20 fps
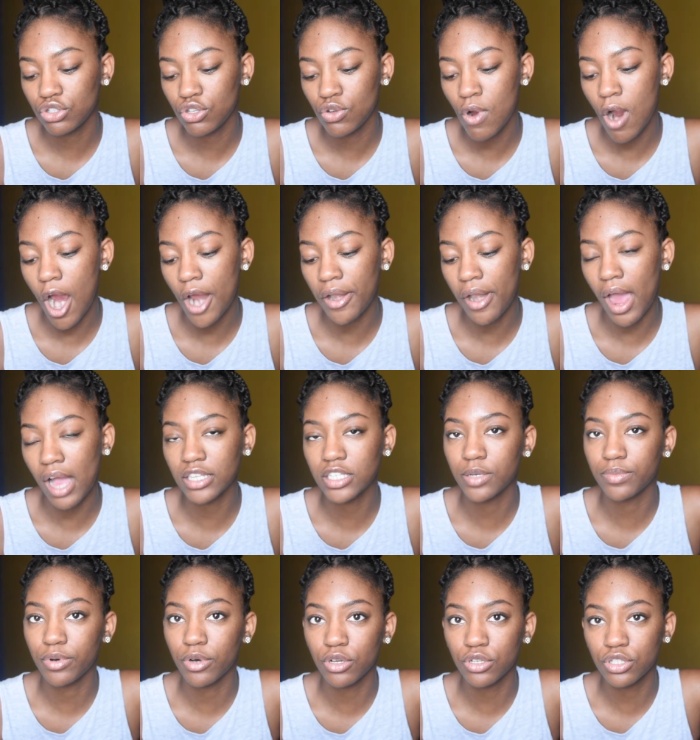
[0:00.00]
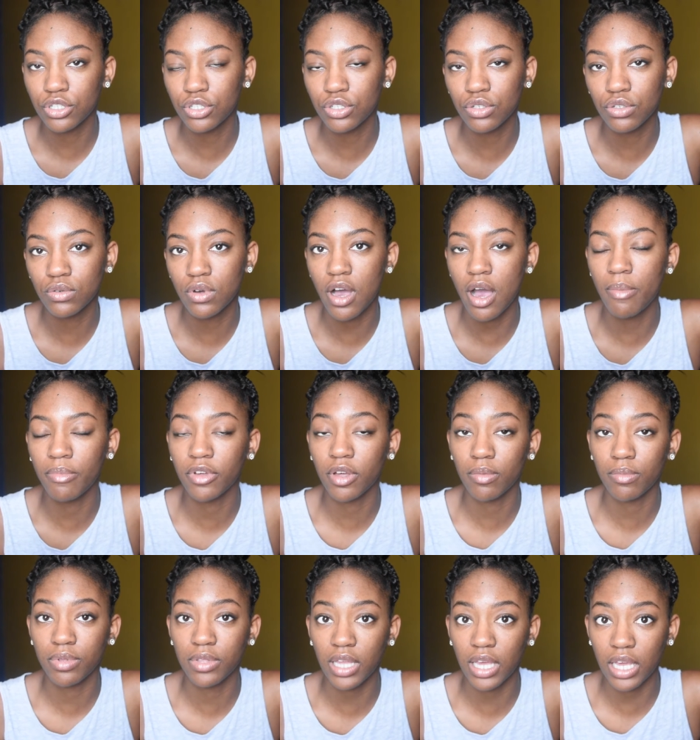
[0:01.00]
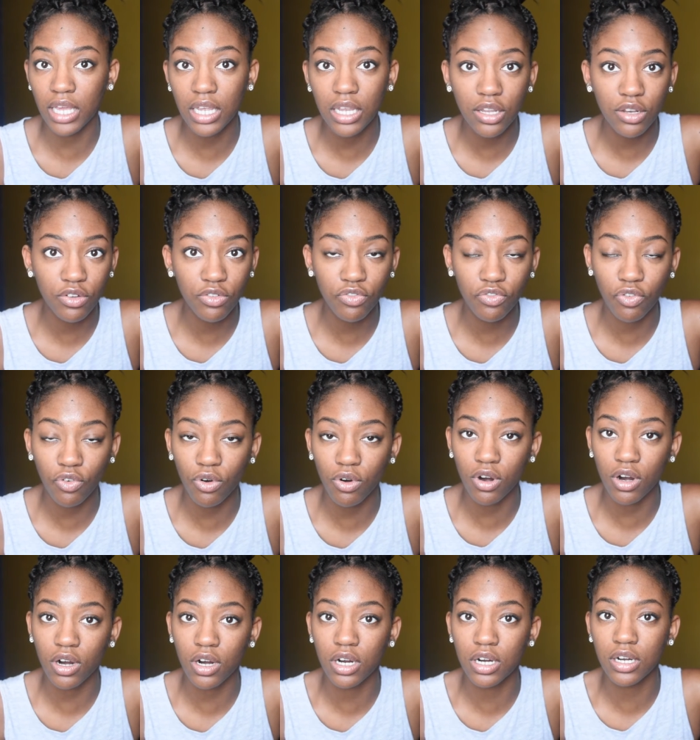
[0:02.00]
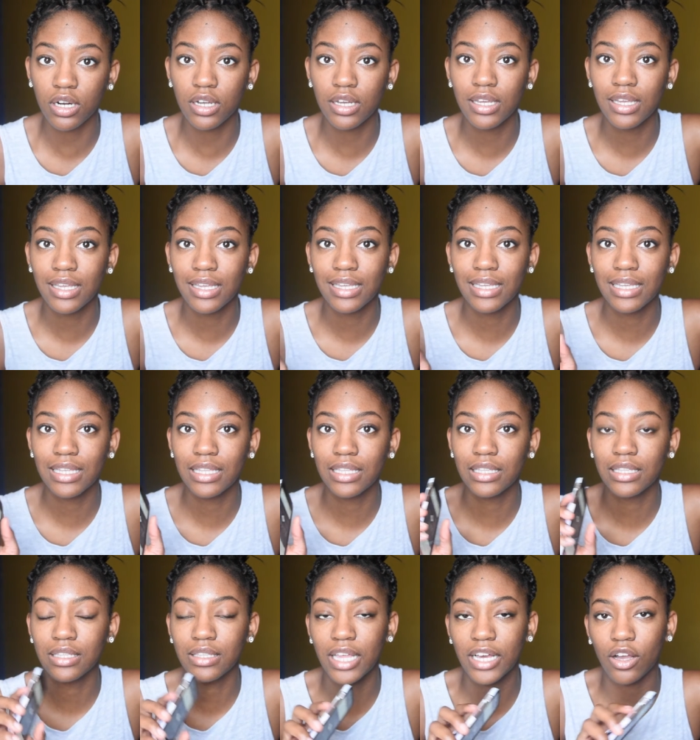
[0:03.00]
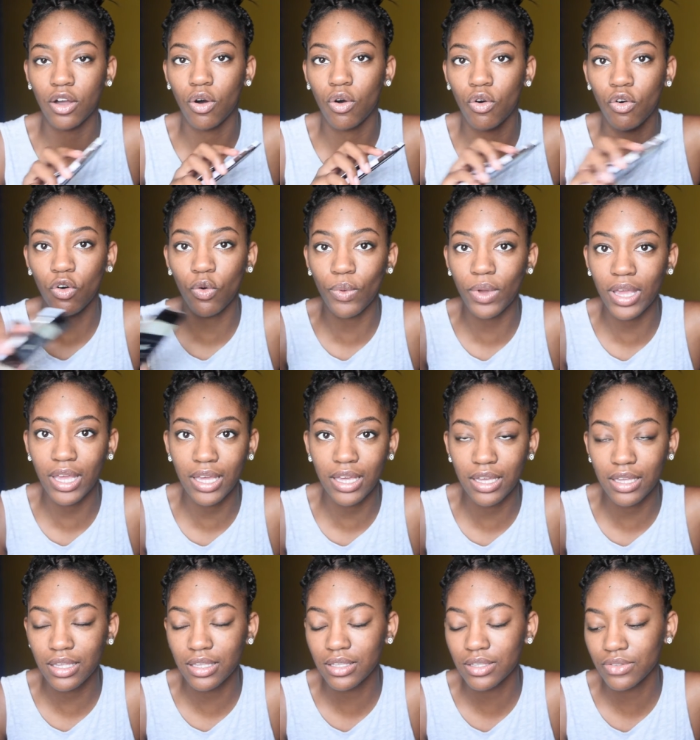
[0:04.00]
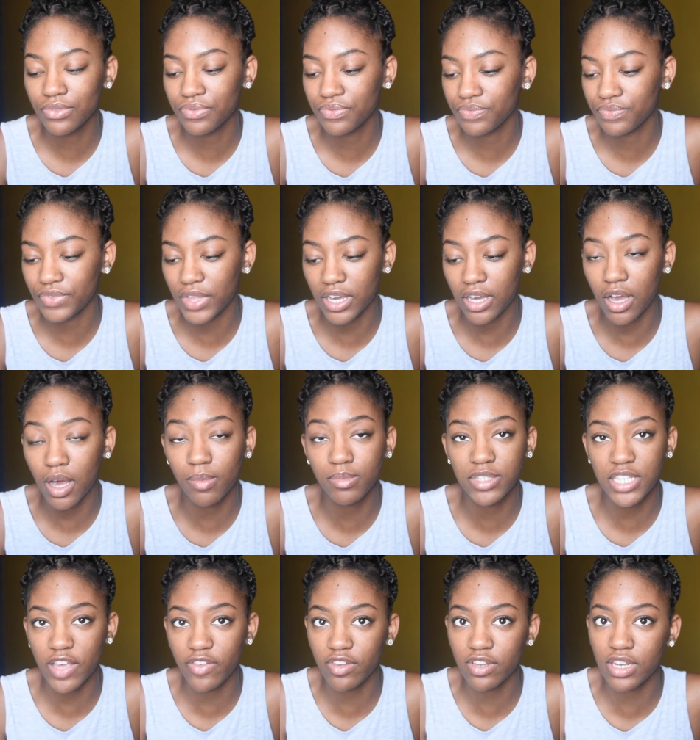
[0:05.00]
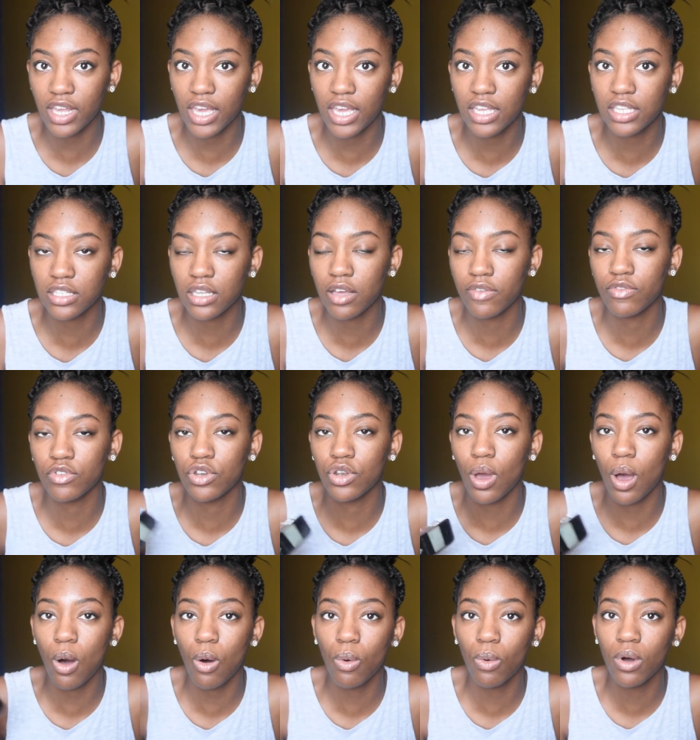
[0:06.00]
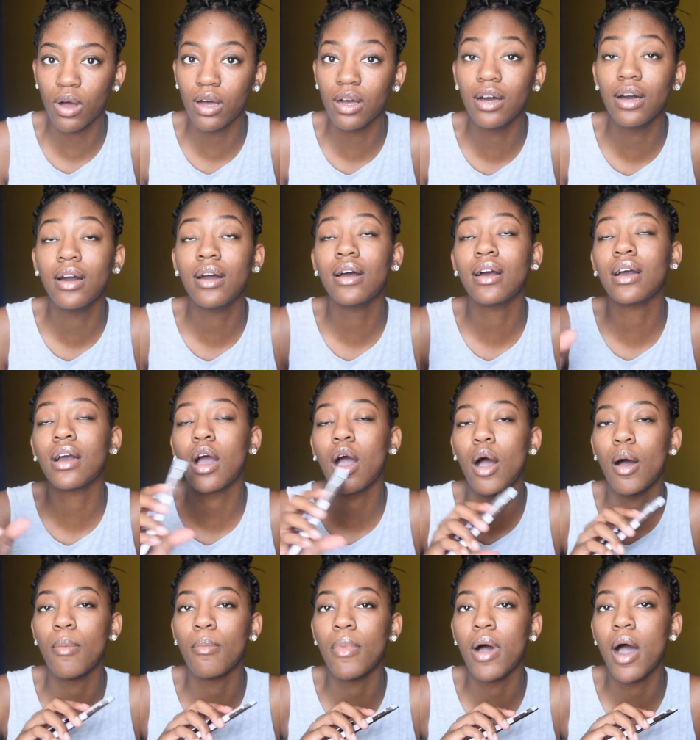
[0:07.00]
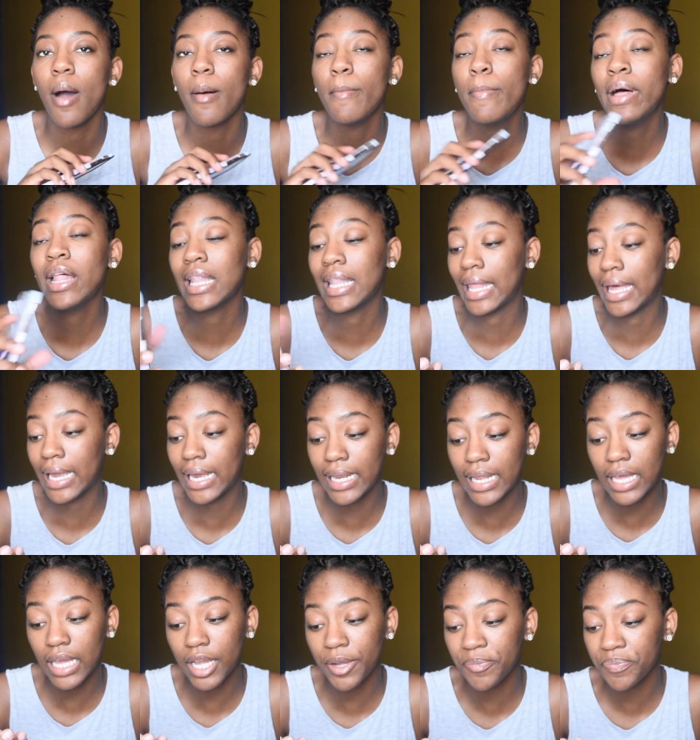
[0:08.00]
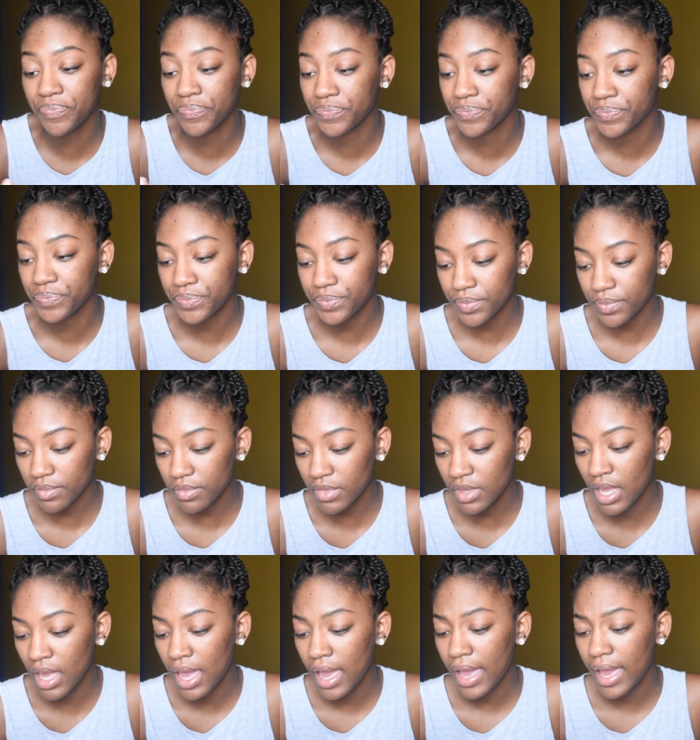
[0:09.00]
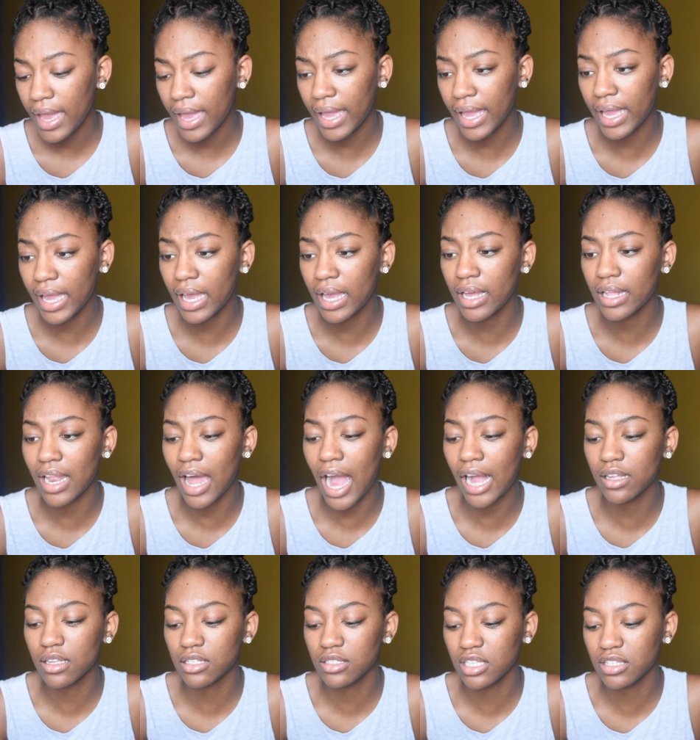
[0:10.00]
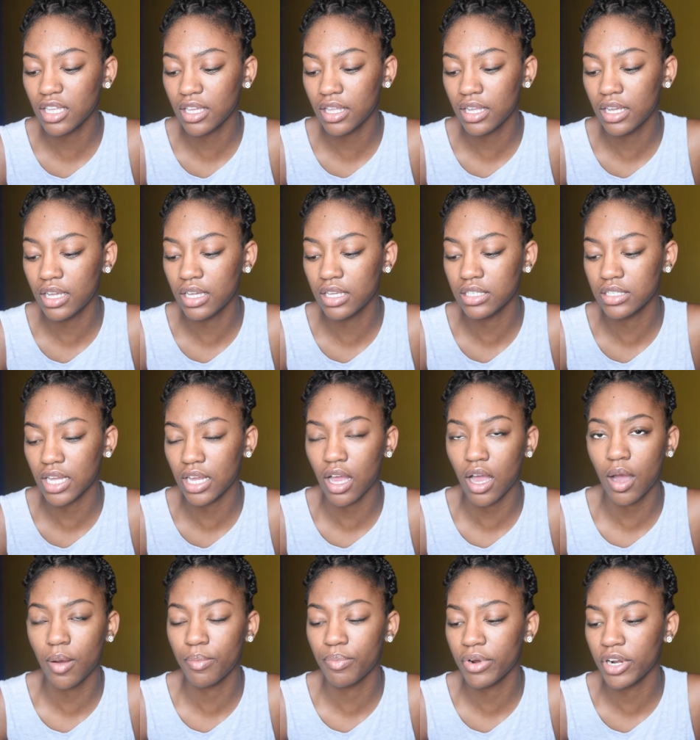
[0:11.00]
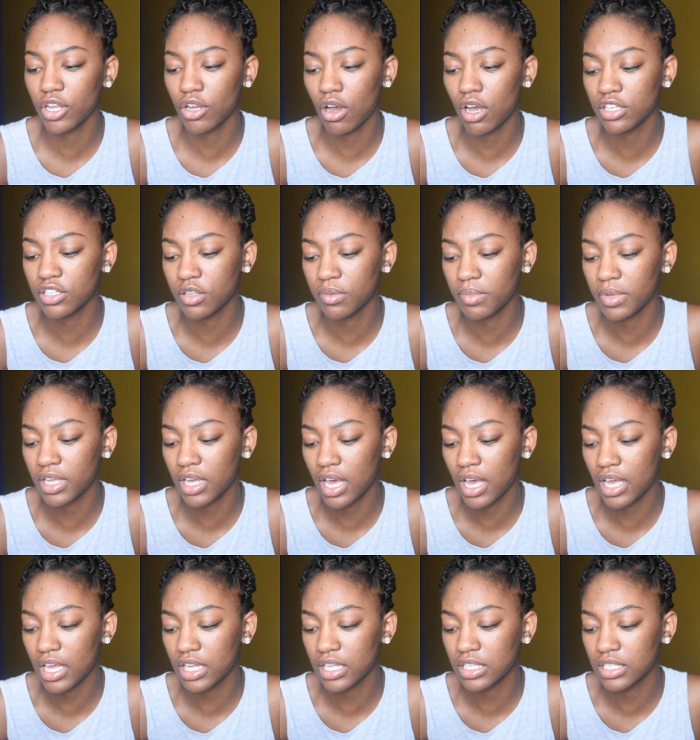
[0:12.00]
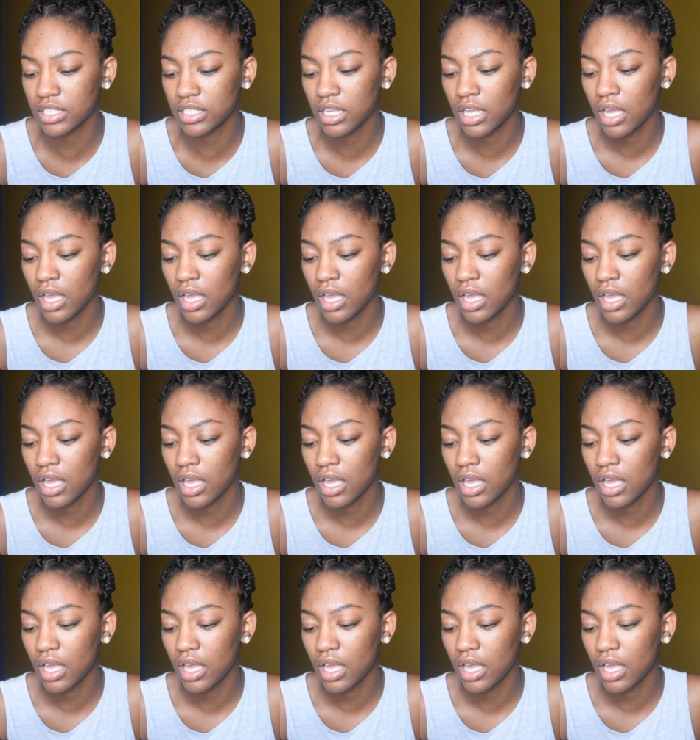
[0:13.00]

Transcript: you are not supposed to um, complain for like a whole week like um, seven days of no complaining and I just think that is like um, pretty awesome because